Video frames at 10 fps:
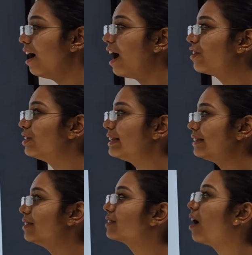
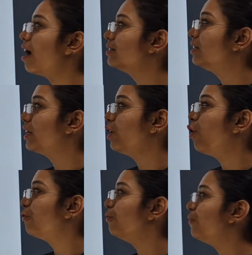addressing the scarcity
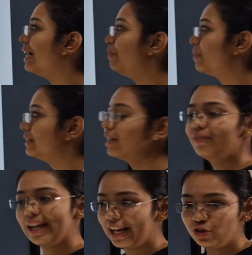of
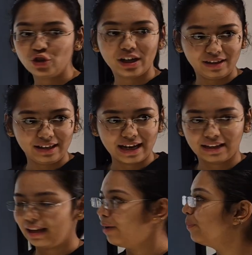well-preserved ancient
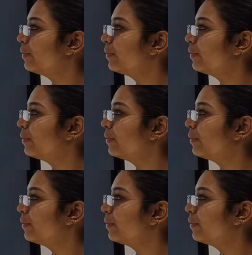DNA.